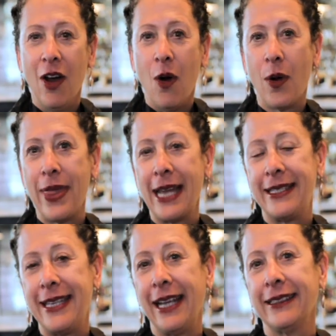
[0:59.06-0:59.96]
or
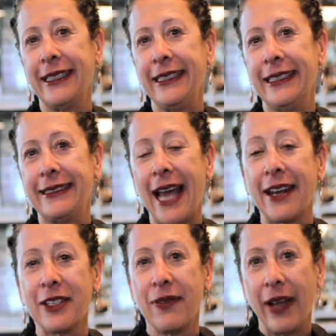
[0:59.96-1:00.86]
that daily
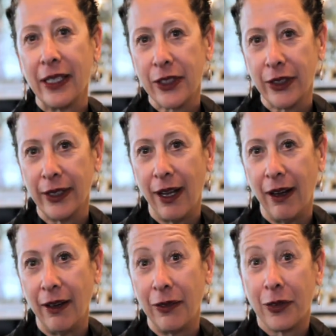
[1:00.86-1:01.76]
satisfaction
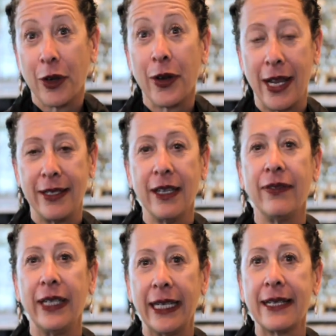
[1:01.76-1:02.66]
of
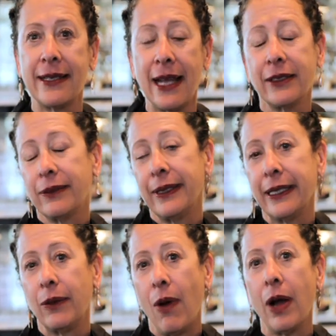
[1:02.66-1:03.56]
creativity? Because that's
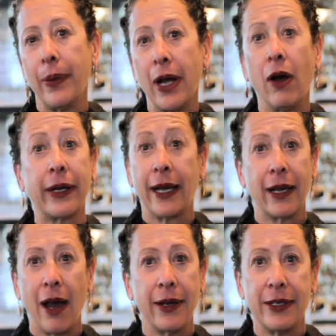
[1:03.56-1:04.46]
really why we all
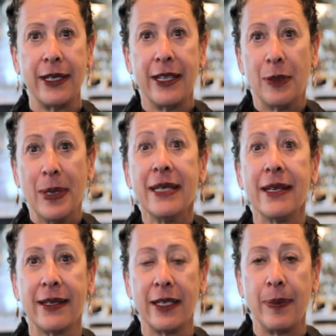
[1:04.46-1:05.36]
got into this
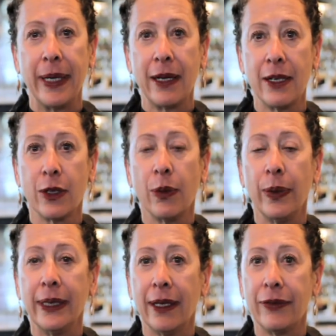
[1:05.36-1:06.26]
business, is because
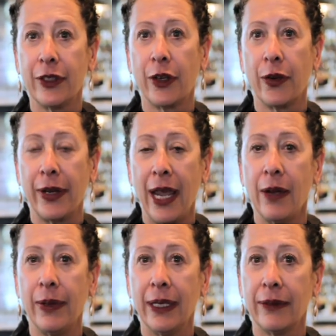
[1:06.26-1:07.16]
we love to
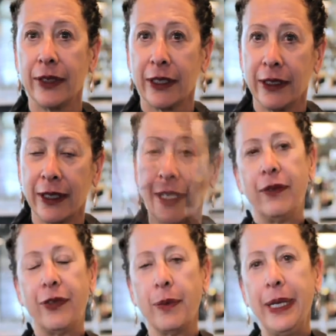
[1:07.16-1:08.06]
create, we love to cook.
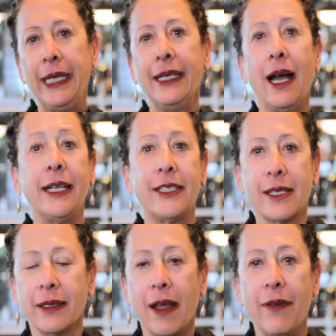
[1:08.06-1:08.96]
For me, I
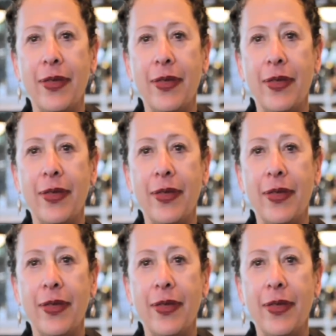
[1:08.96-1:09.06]
just love